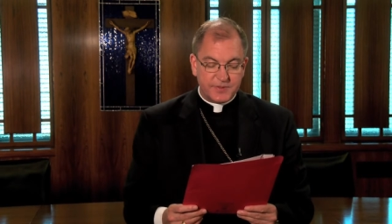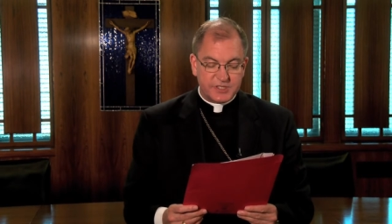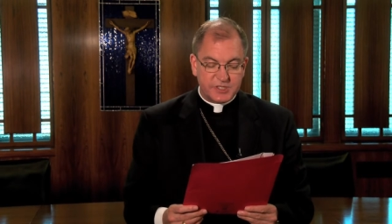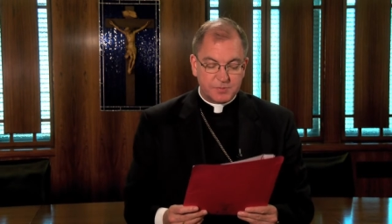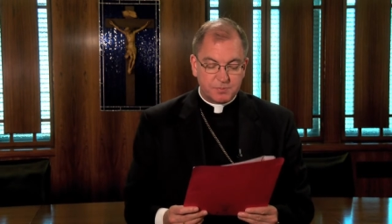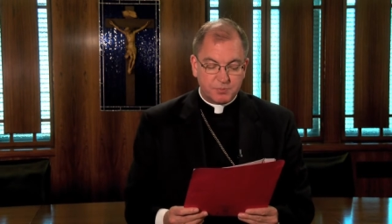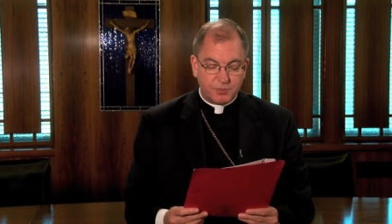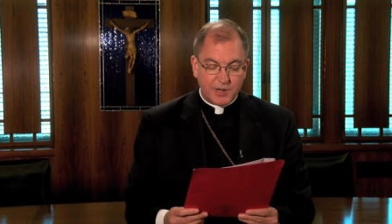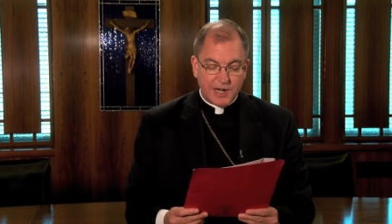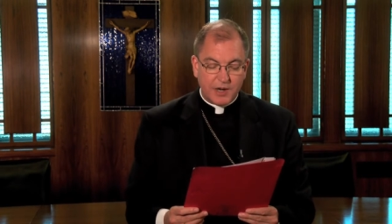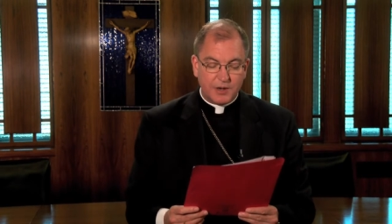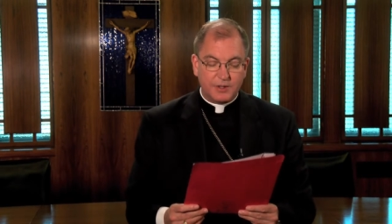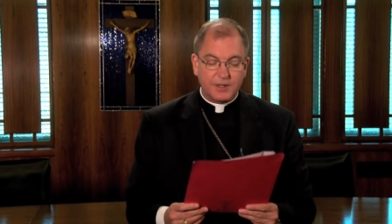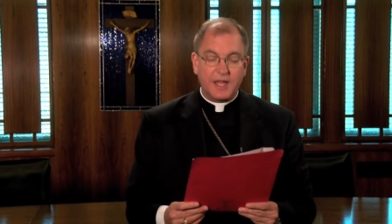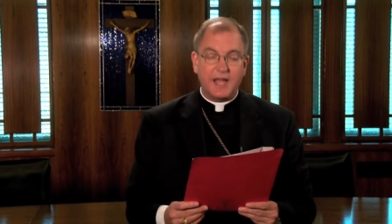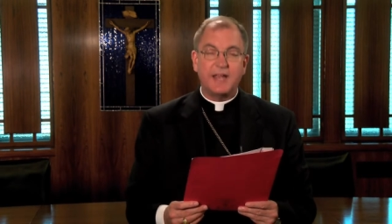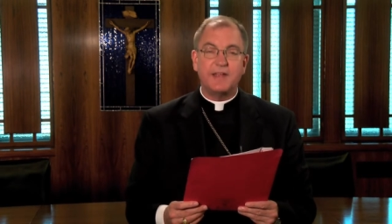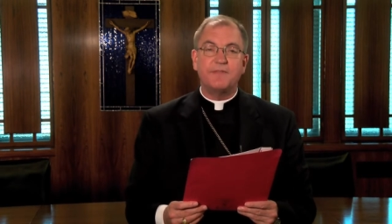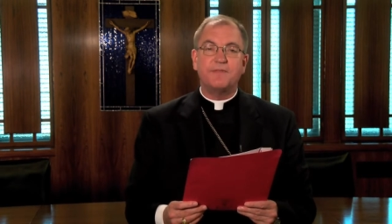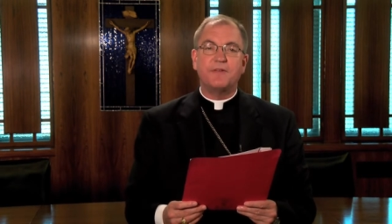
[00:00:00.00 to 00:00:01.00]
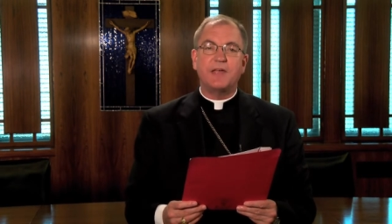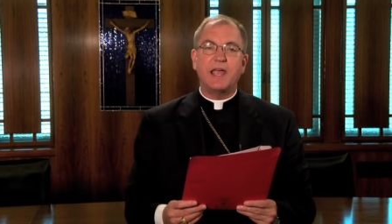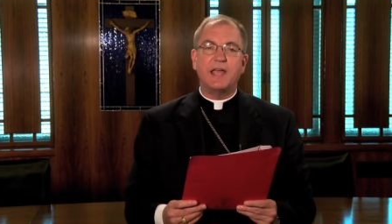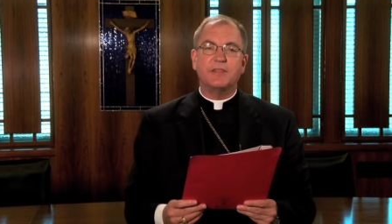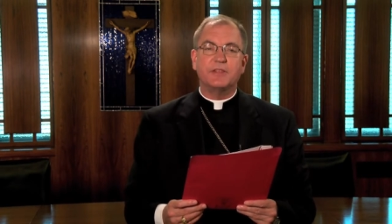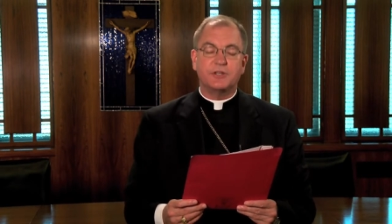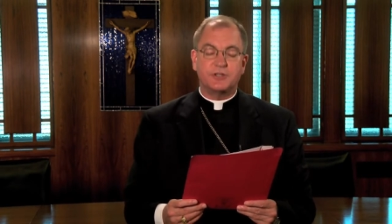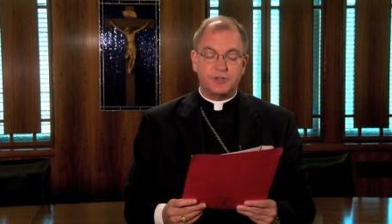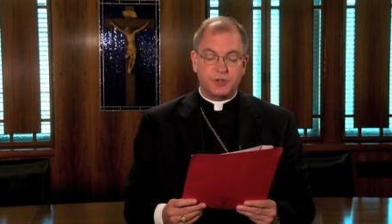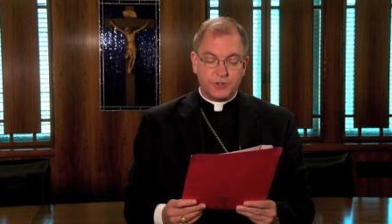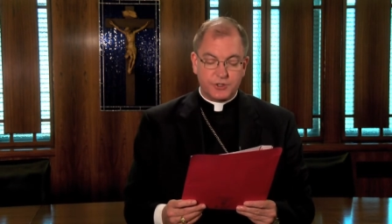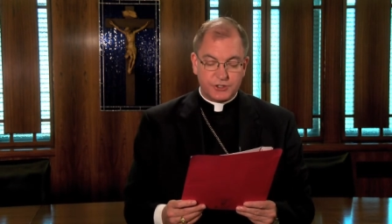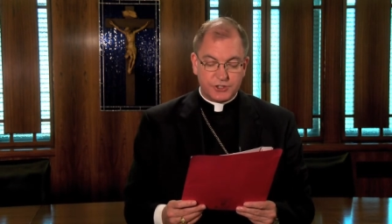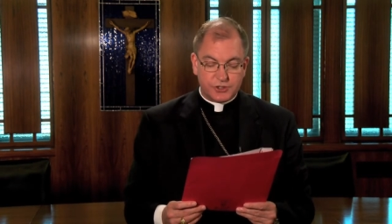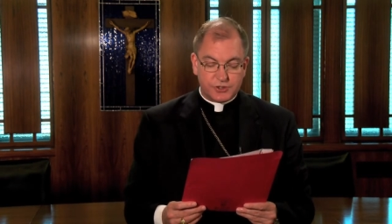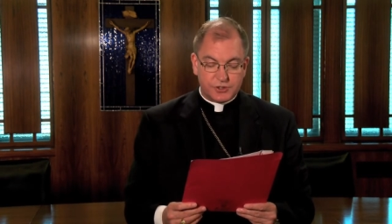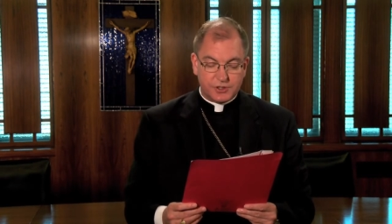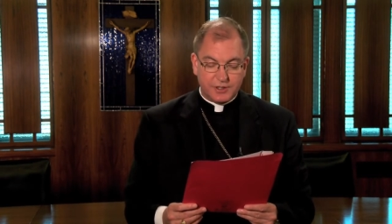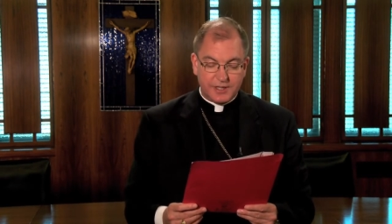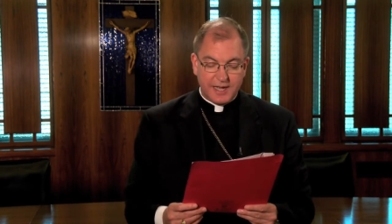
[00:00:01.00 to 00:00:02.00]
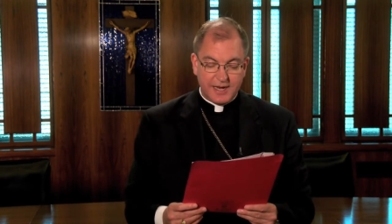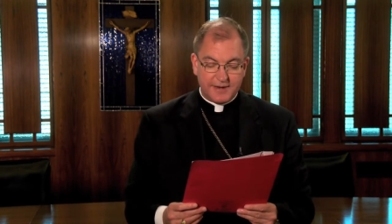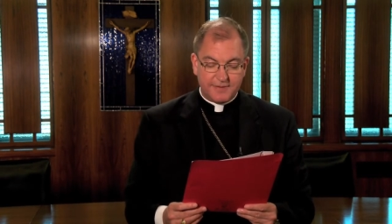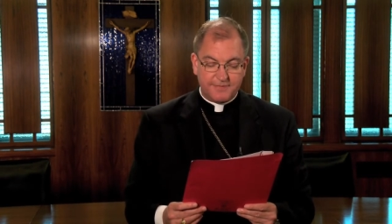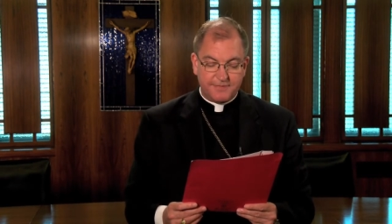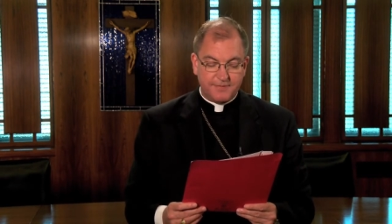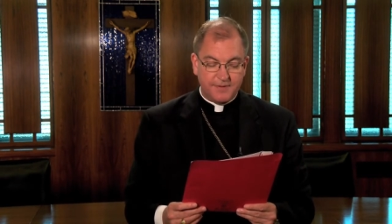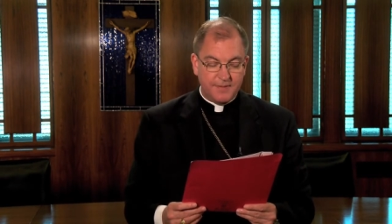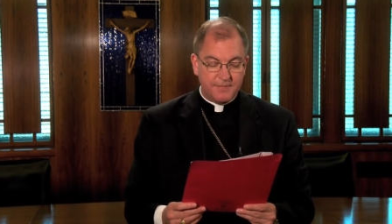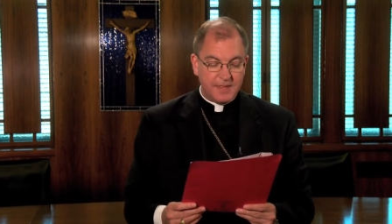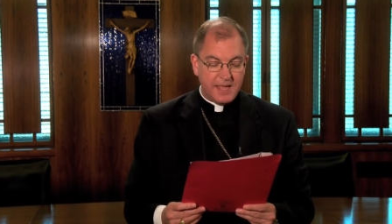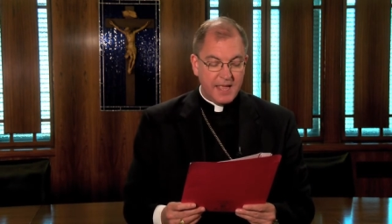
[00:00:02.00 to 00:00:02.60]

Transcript: his prayer life and liturgical life,